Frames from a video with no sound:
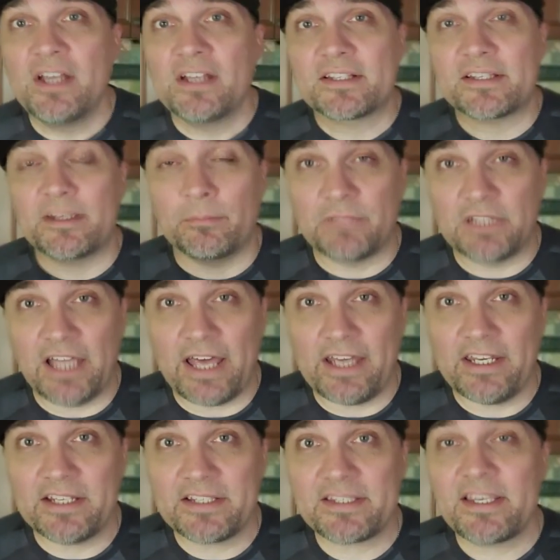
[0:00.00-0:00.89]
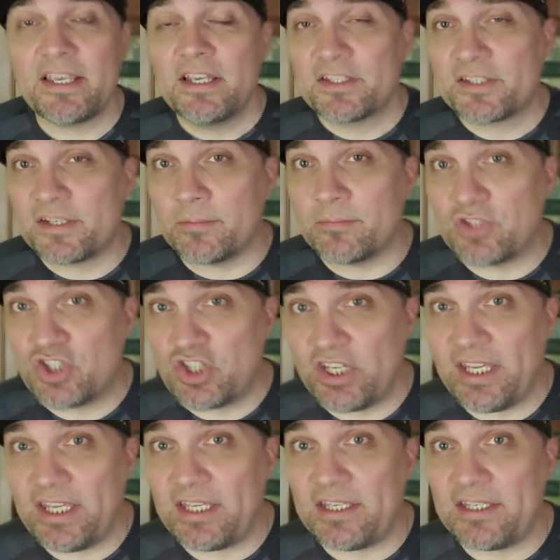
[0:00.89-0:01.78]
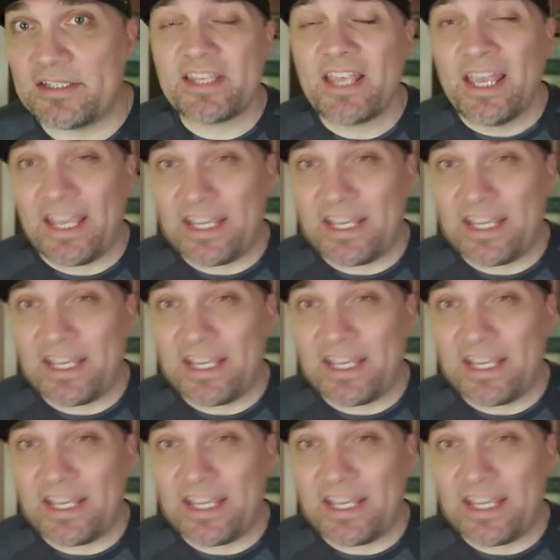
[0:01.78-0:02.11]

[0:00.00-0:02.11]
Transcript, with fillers: some lettuce, some cheese,